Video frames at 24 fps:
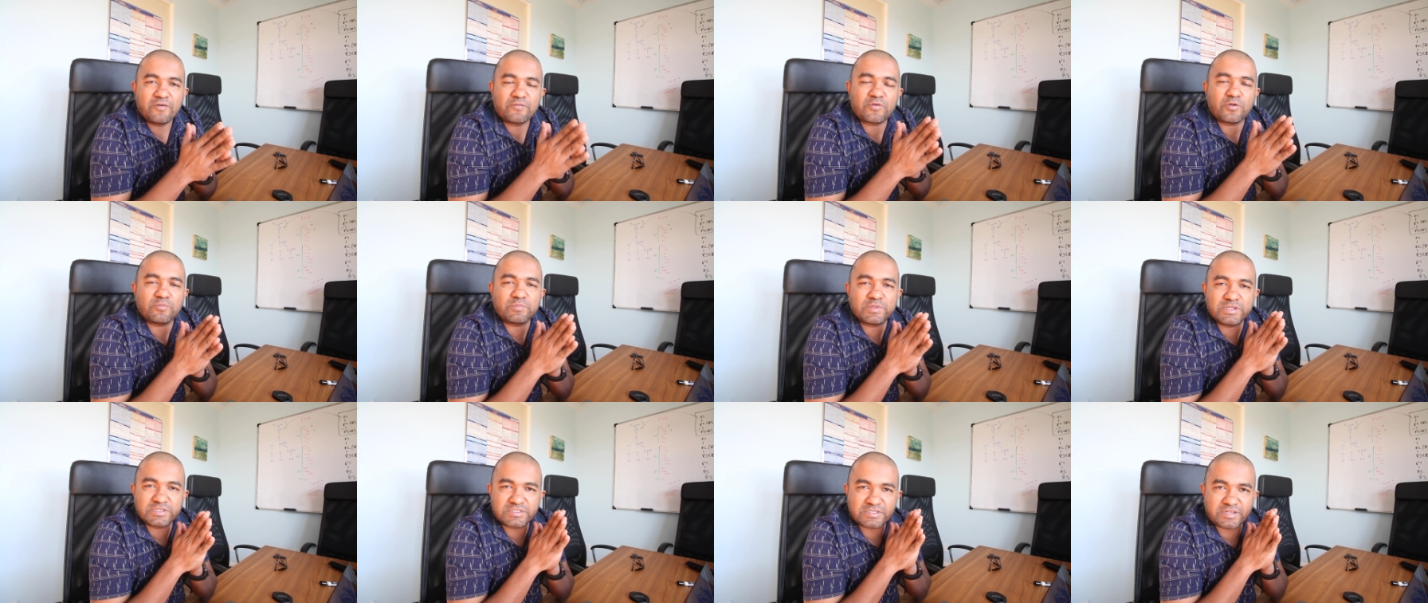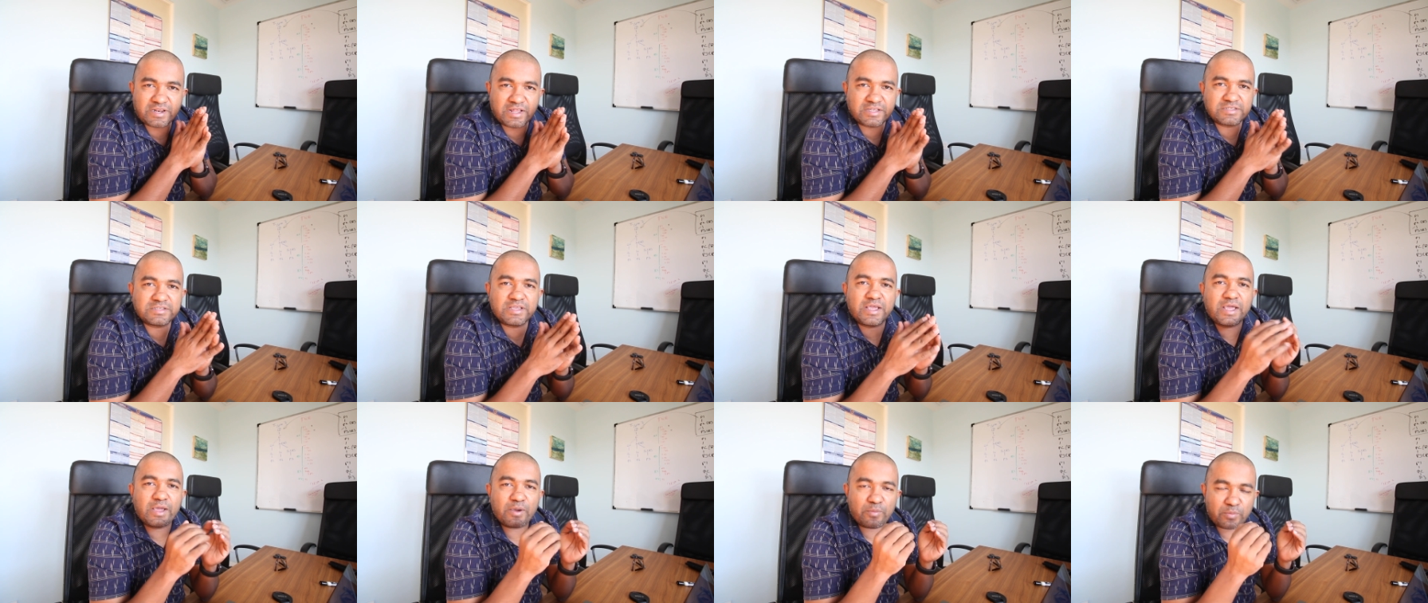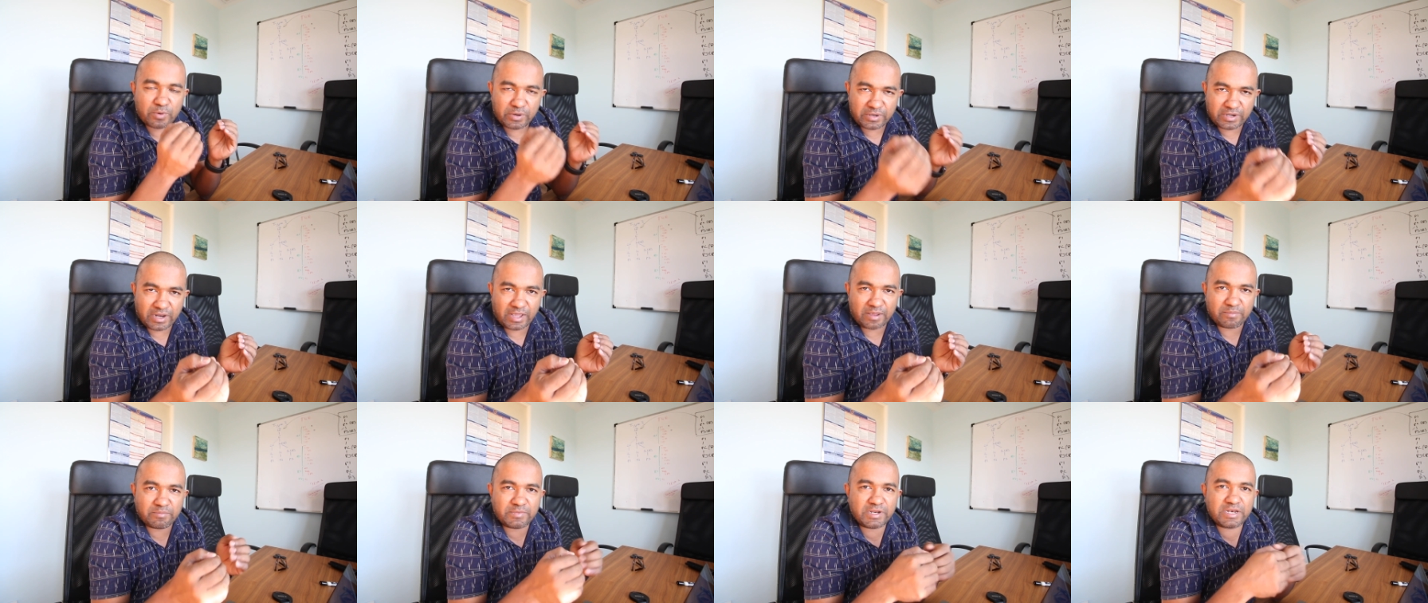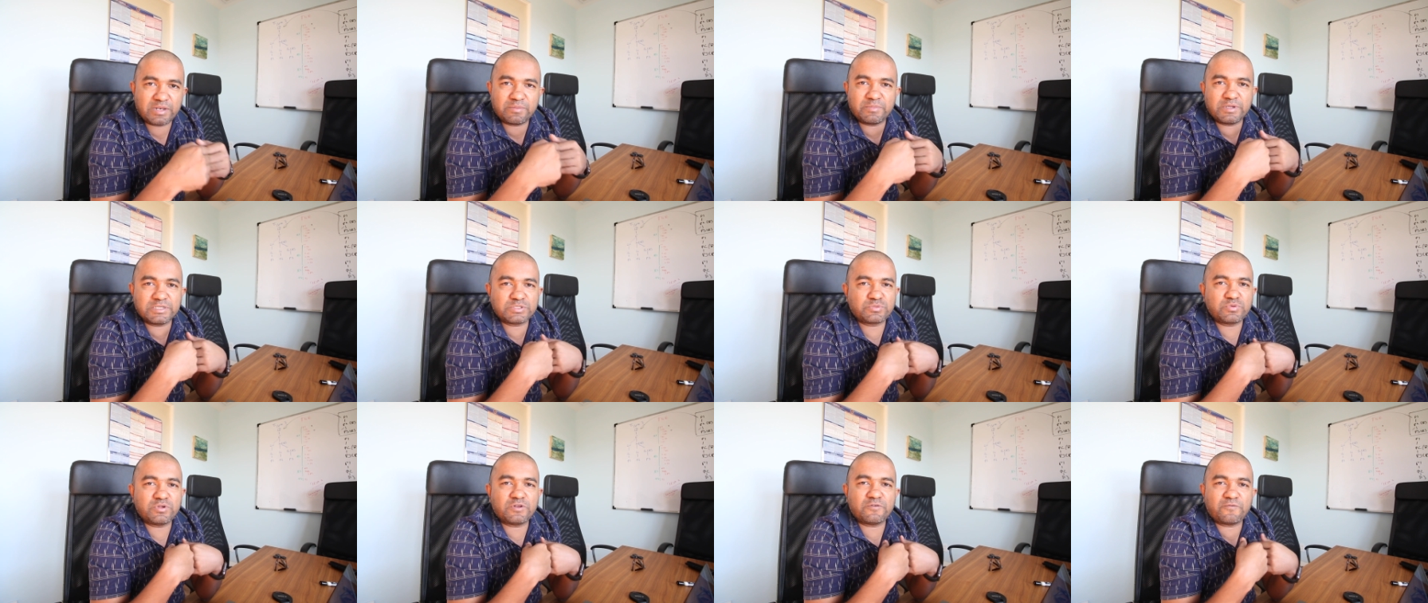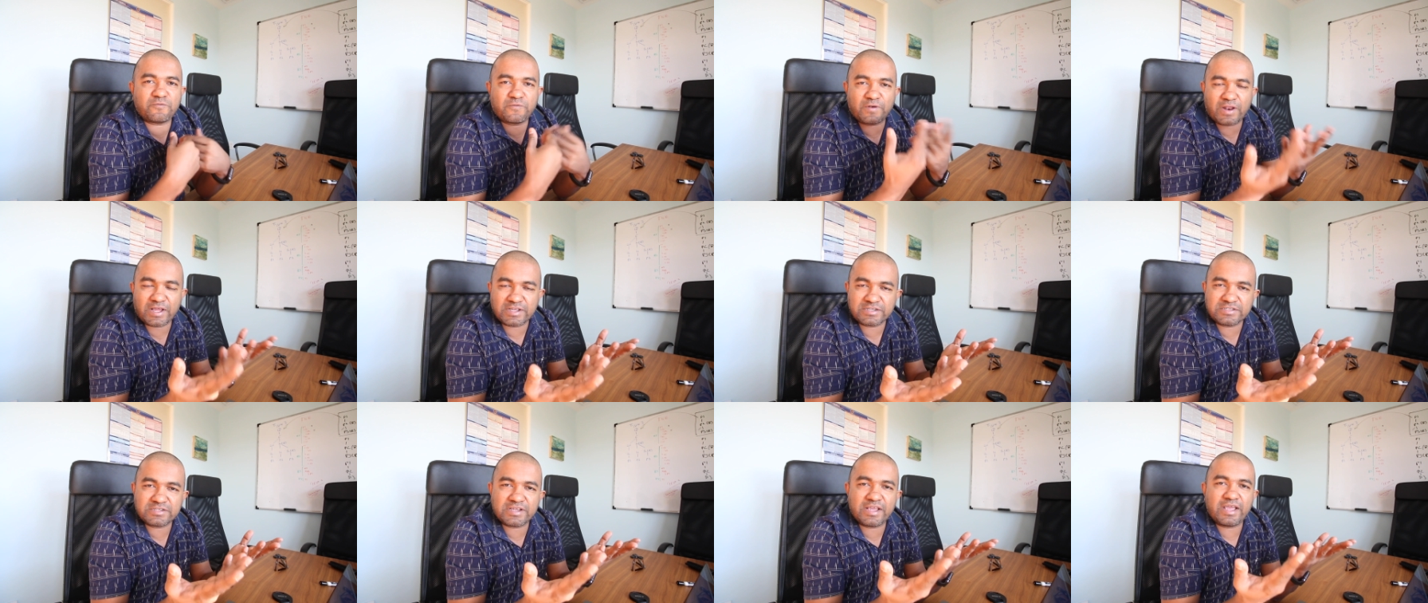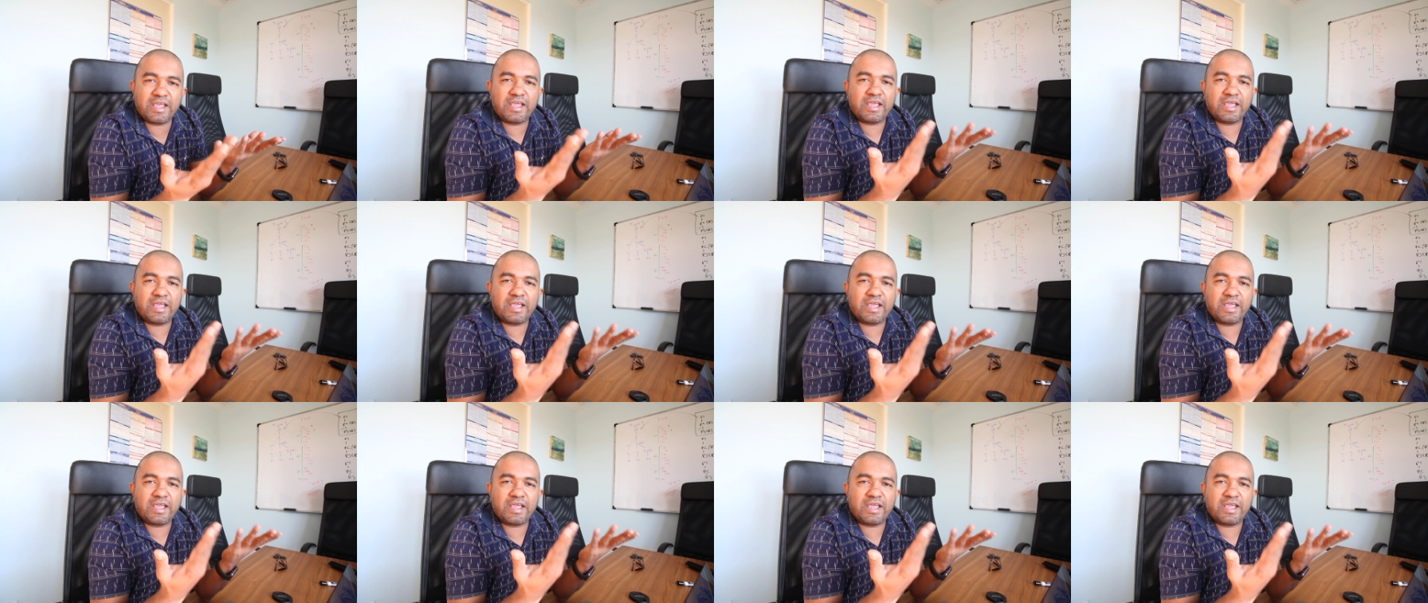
from the scratch every time database will flush